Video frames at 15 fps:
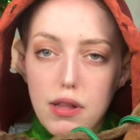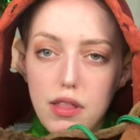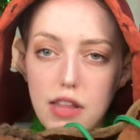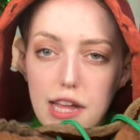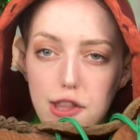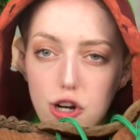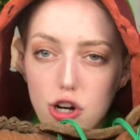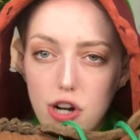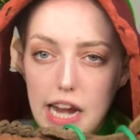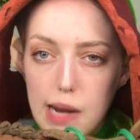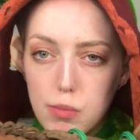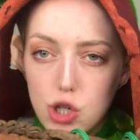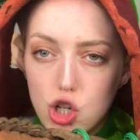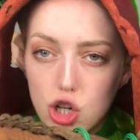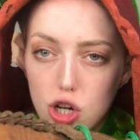a leather
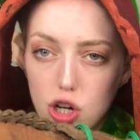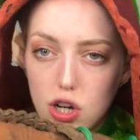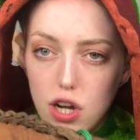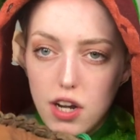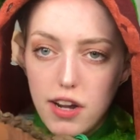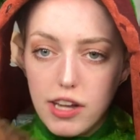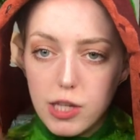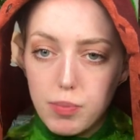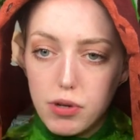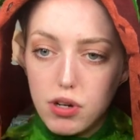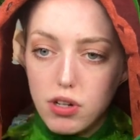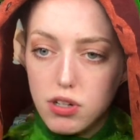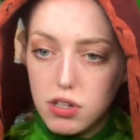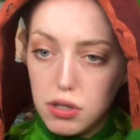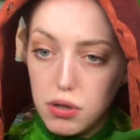amateur, not an
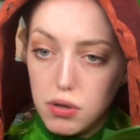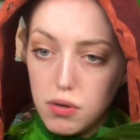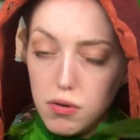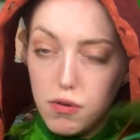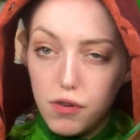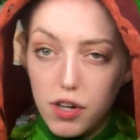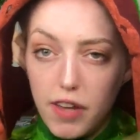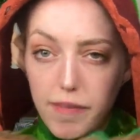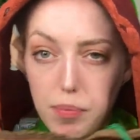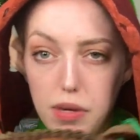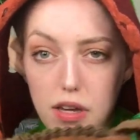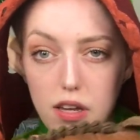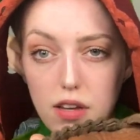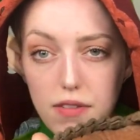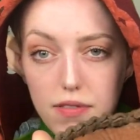expert, so forgive
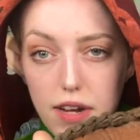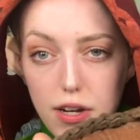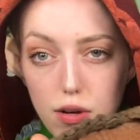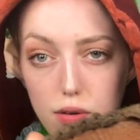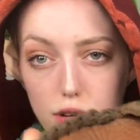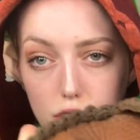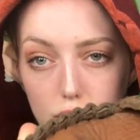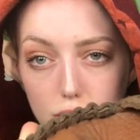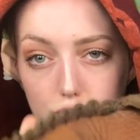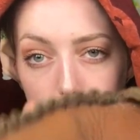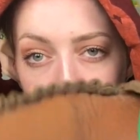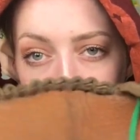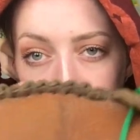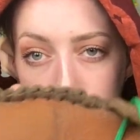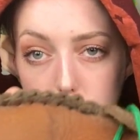me if I don't know
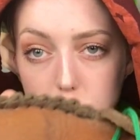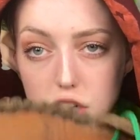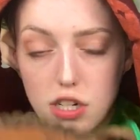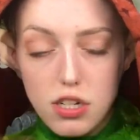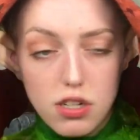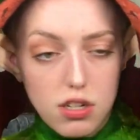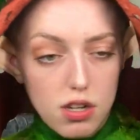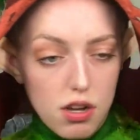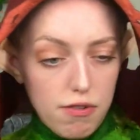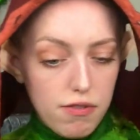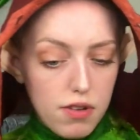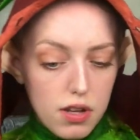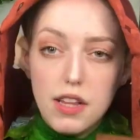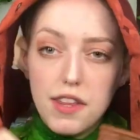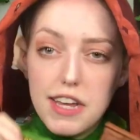terminology and stuff.
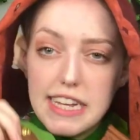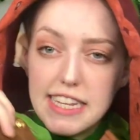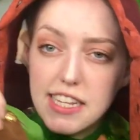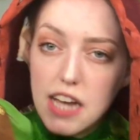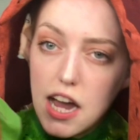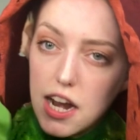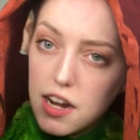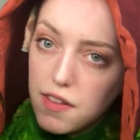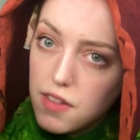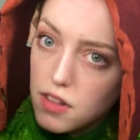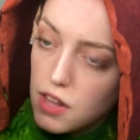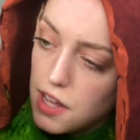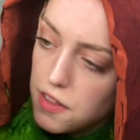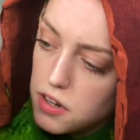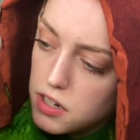The inside of the
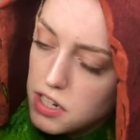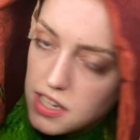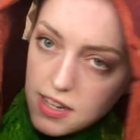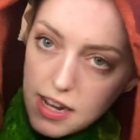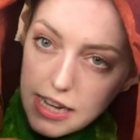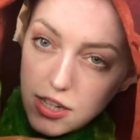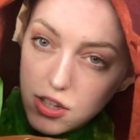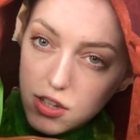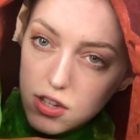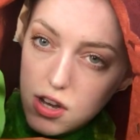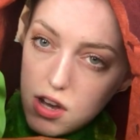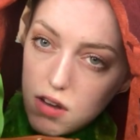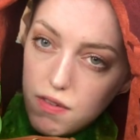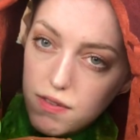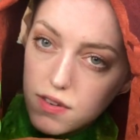leather is nice and
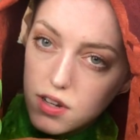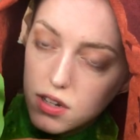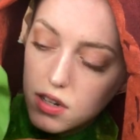soft.